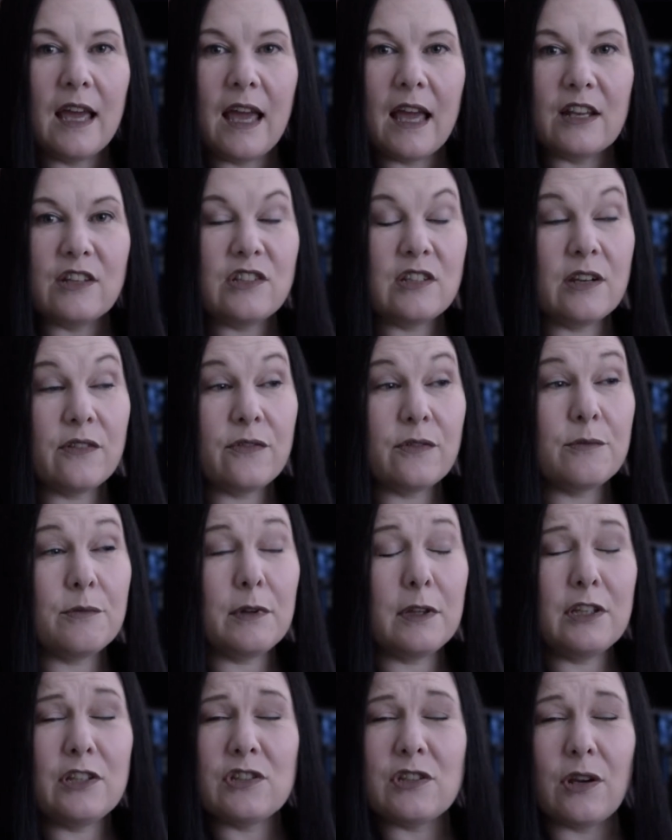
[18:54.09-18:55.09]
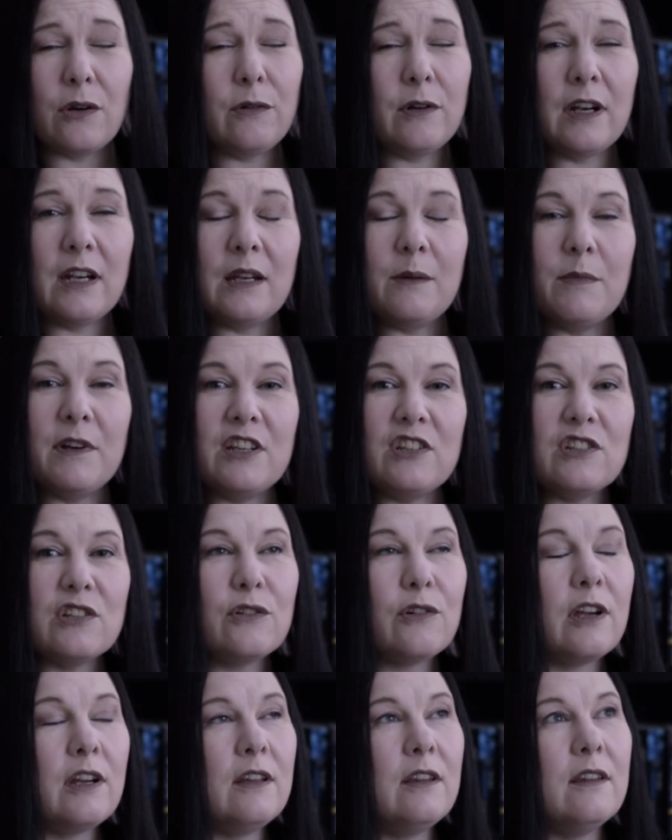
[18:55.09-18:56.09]
And she never really showed anybody. She
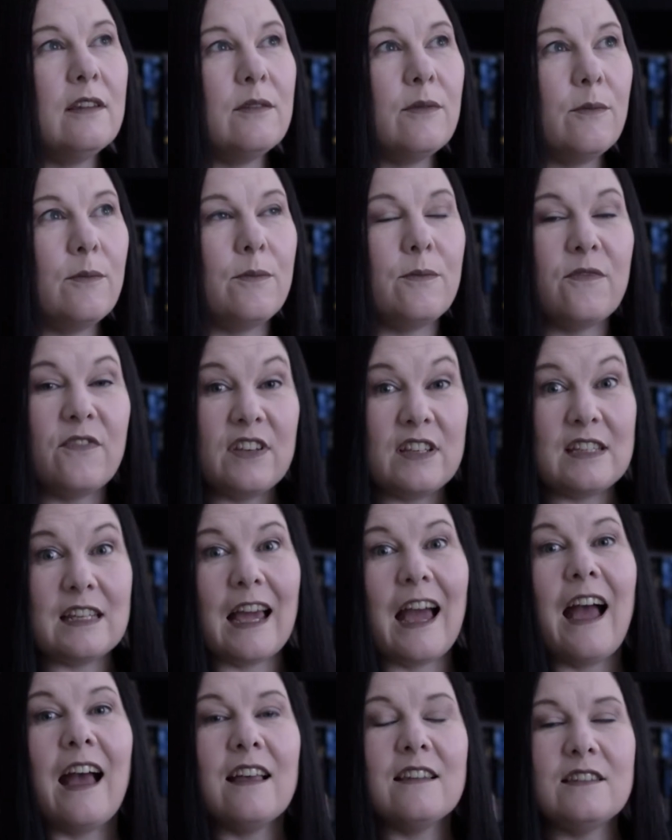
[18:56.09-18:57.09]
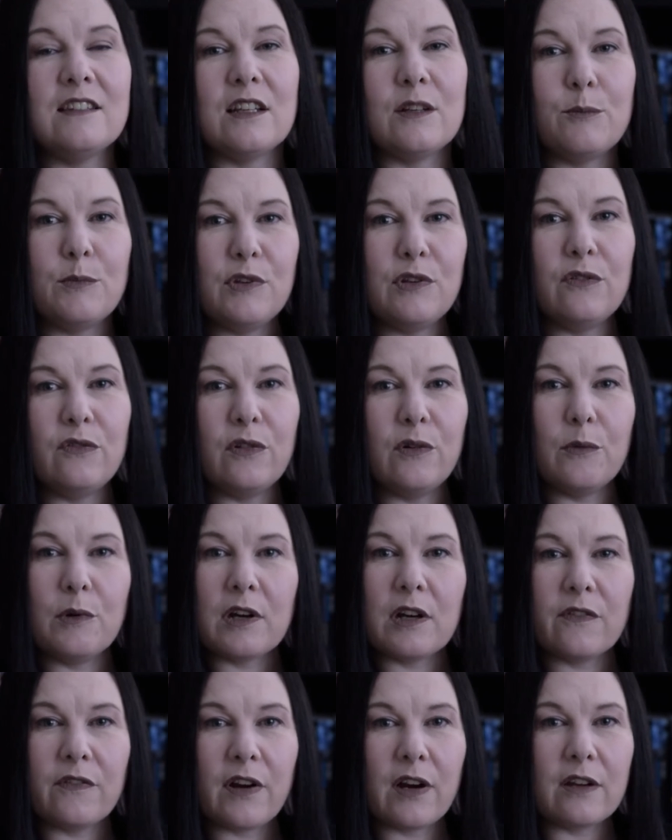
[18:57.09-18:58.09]
created this fantastic, beautiful
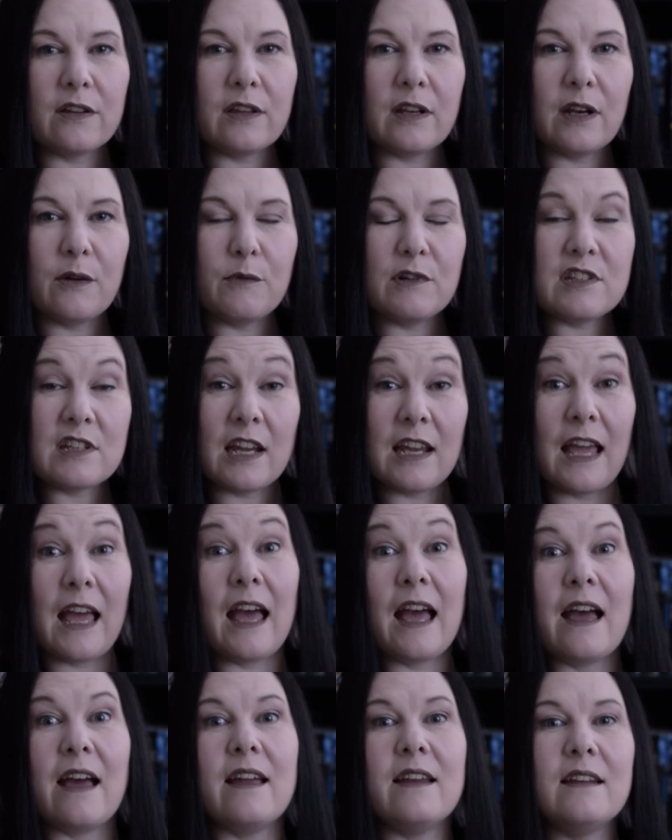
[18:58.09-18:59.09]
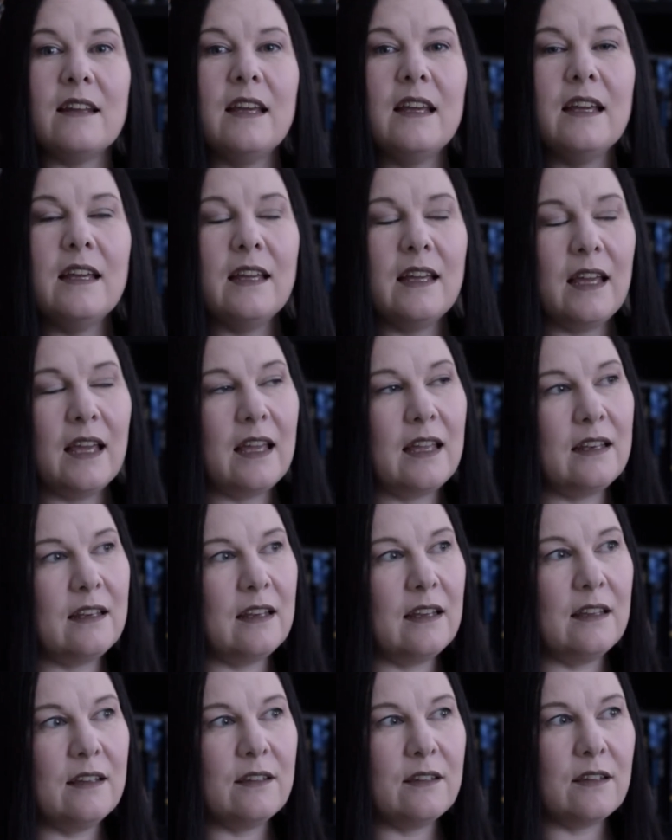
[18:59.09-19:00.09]
work of art that I wish I had and
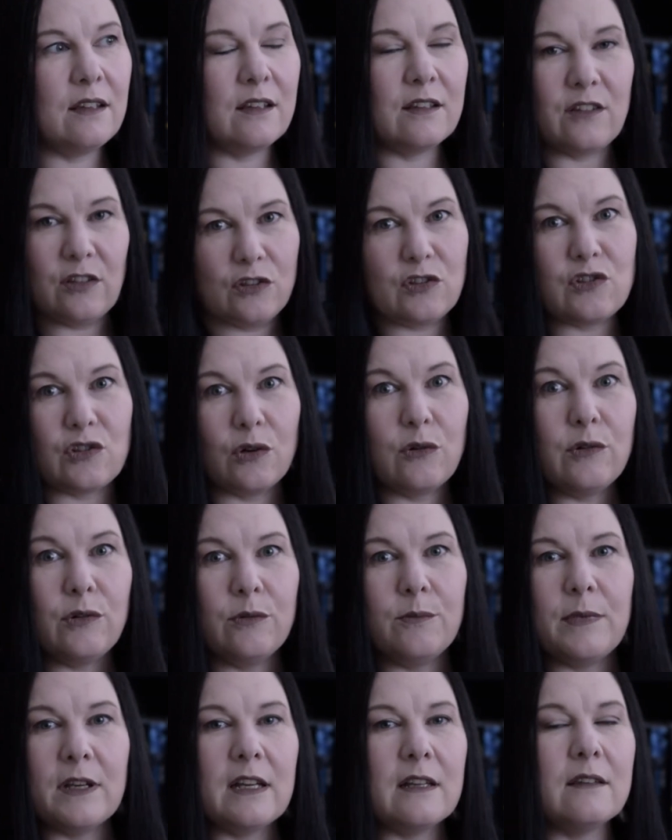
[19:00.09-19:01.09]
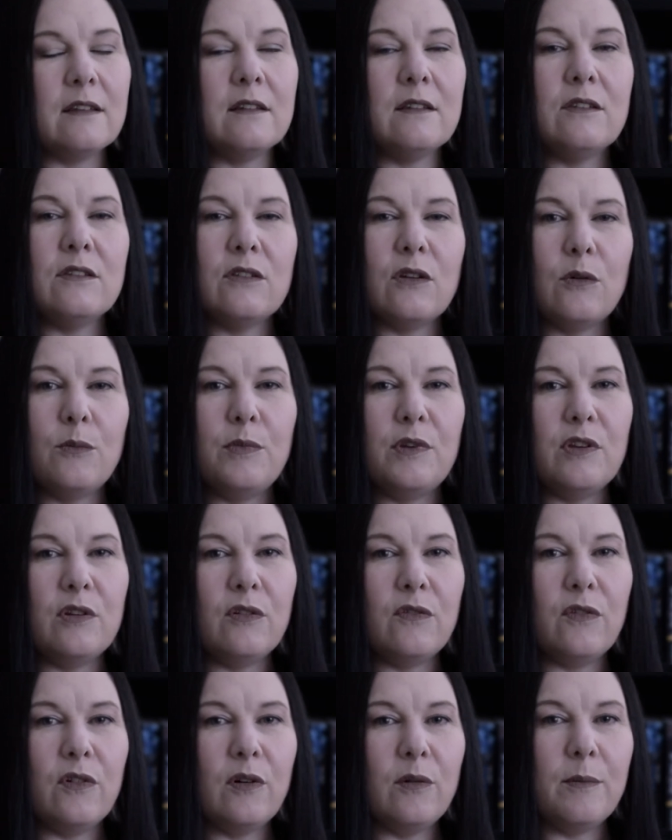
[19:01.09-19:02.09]
is to show you because it's so
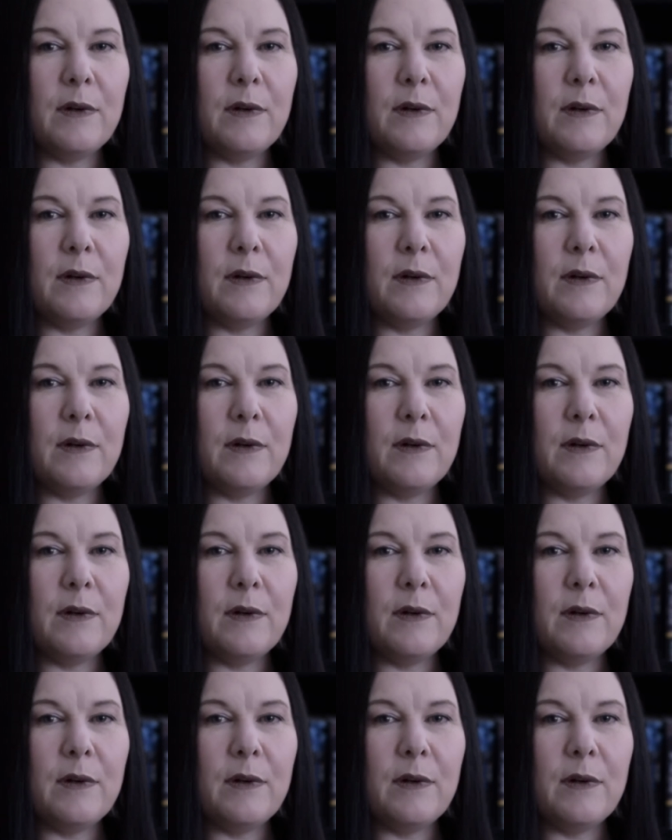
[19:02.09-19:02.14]
beautiful.